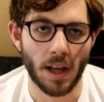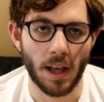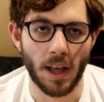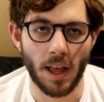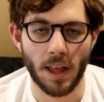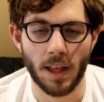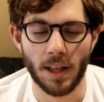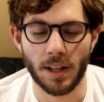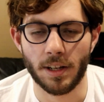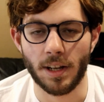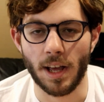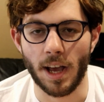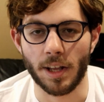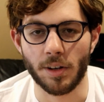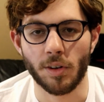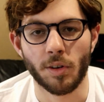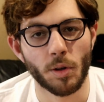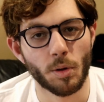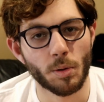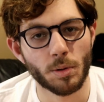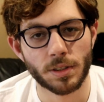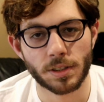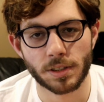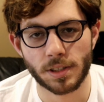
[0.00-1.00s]
and I
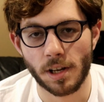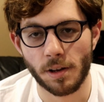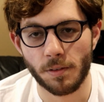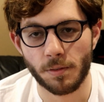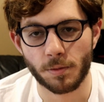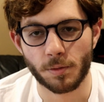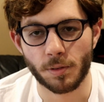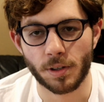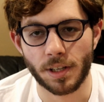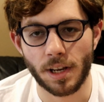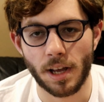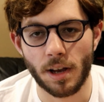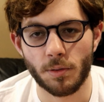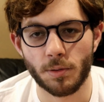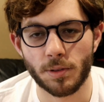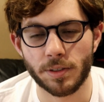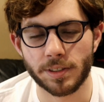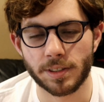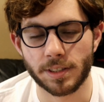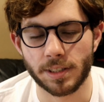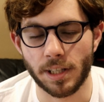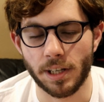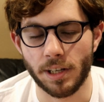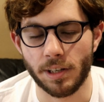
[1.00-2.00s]
knew stuff when I
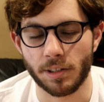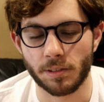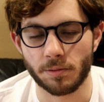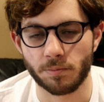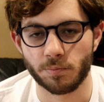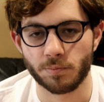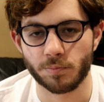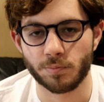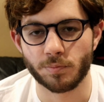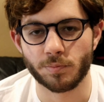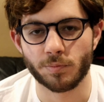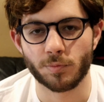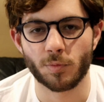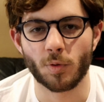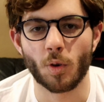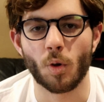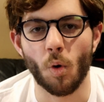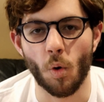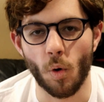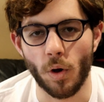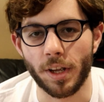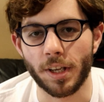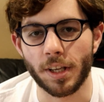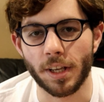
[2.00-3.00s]
was like
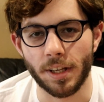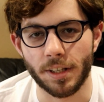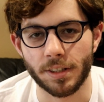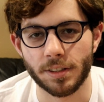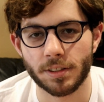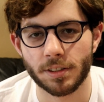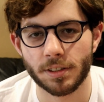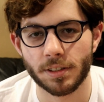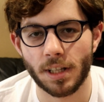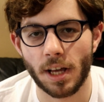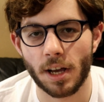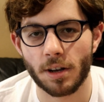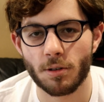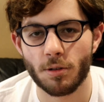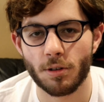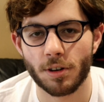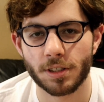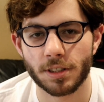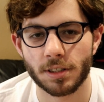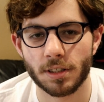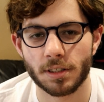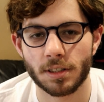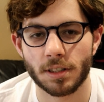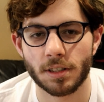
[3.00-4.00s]
going into that
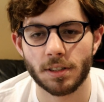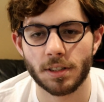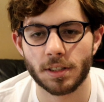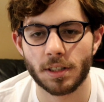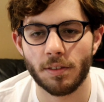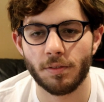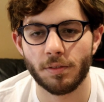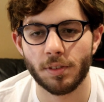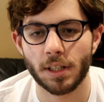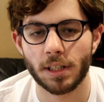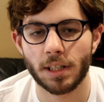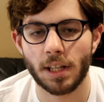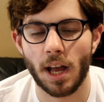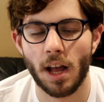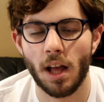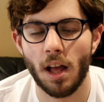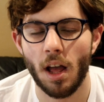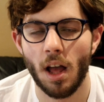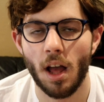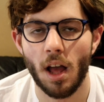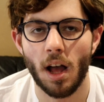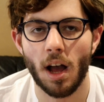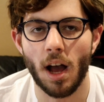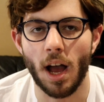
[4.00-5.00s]
courses and stuff like that,
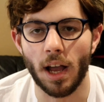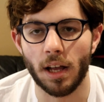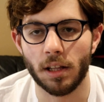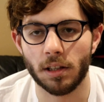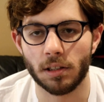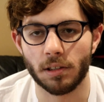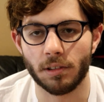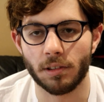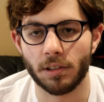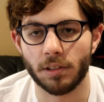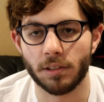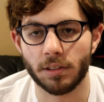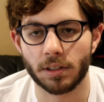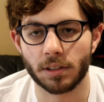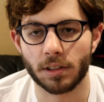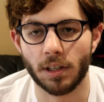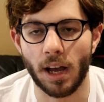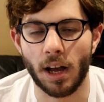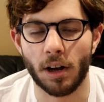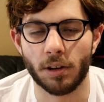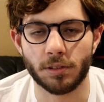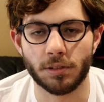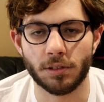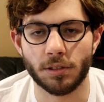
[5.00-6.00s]
I learned
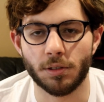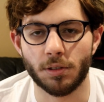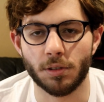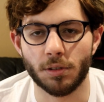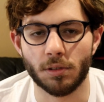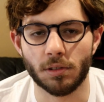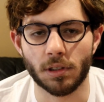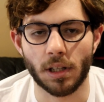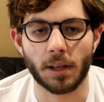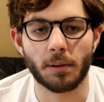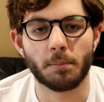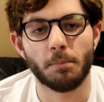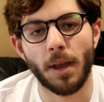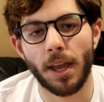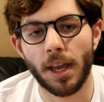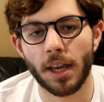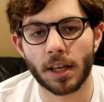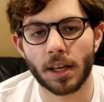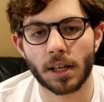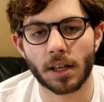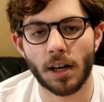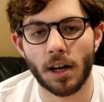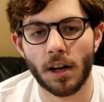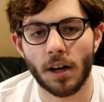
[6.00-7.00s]
how to do like
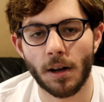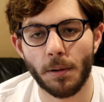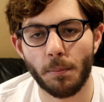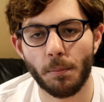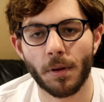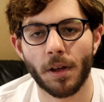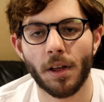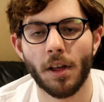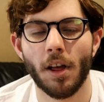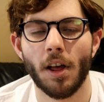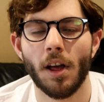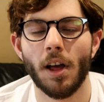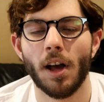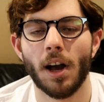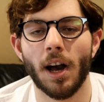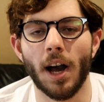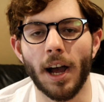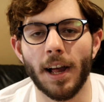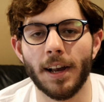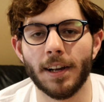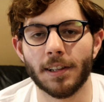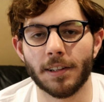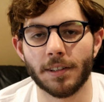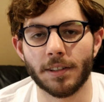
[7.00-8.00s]
makeup.
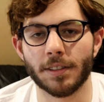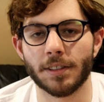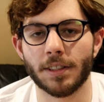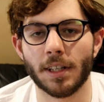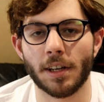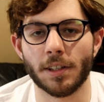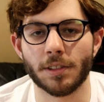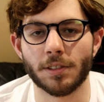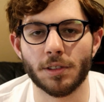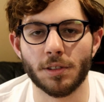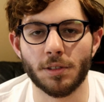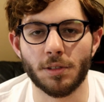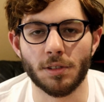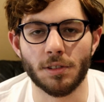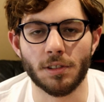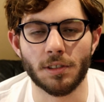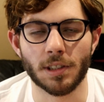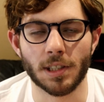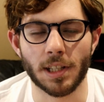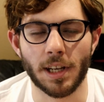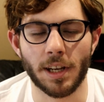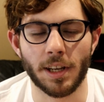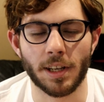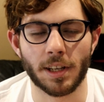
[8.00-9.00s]
I learned how to
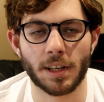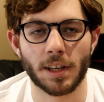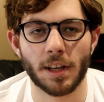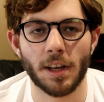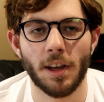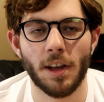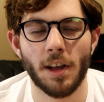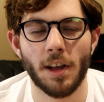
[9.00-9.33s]
do like